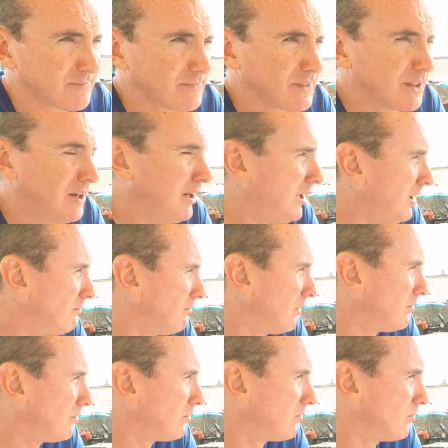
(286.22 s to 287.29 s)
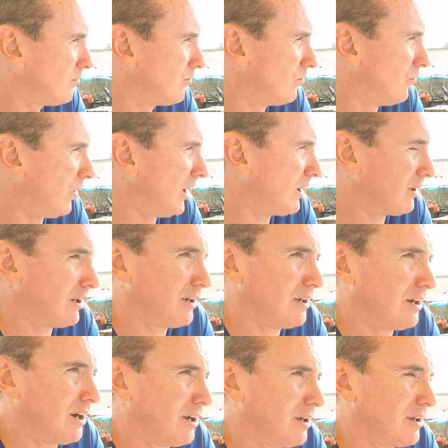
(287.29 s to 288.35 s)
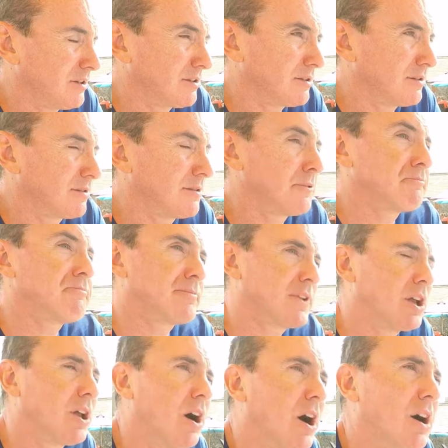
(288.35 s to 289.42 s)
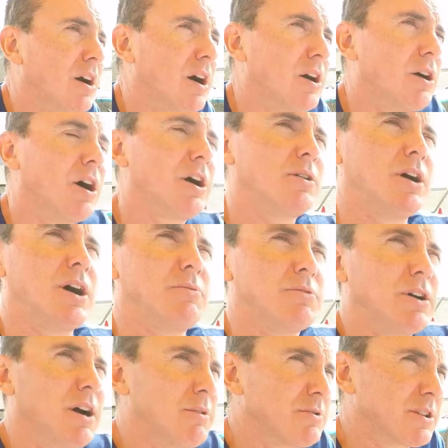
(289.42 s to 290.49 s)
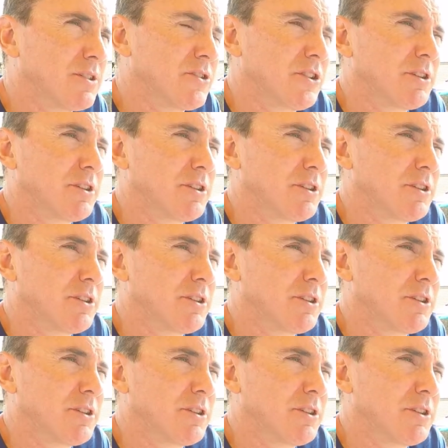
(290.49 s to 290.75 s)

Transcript: Um, I, even though I, have known you for like 25 no, no, years. I, I, I, I would consider